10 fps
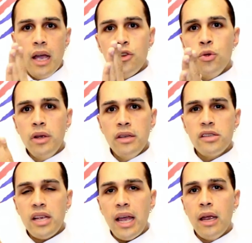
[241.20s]
and you can
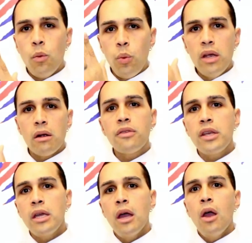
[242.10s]
say, we are
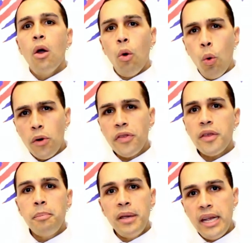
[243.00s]
the
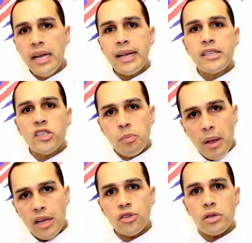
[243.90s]
orthopedic
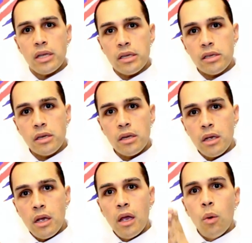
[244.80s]
specialist.
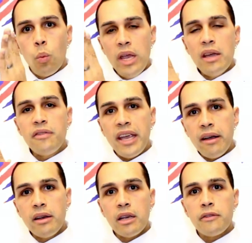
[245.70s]
We have
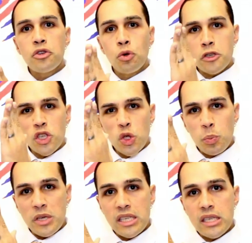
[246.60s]
caregivers who are
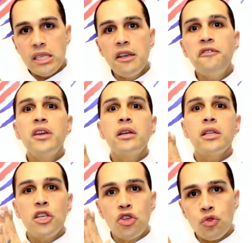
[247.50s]

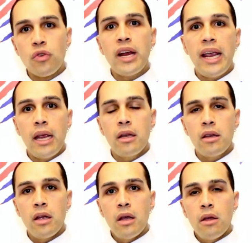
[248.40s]
specifically
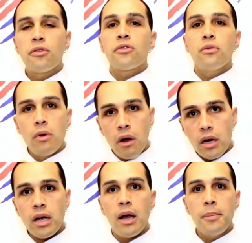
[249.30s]
trained through
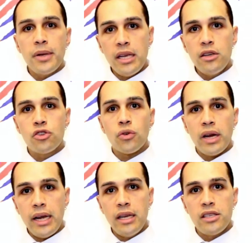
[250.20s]
our company's
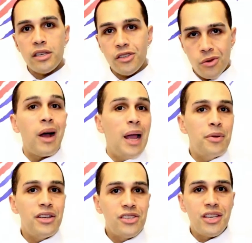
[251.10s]
training system,
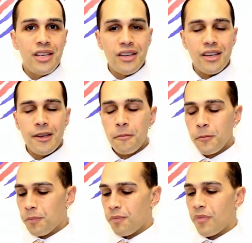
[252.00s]
IPCED,
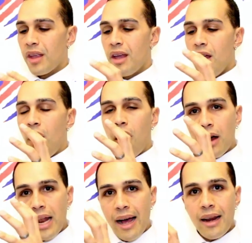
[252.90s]

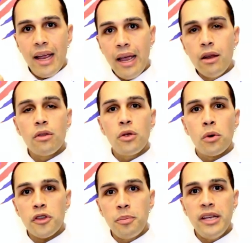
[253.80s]
on how to handle the
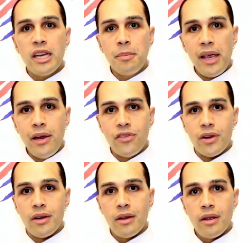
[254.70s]
orthopedic patient.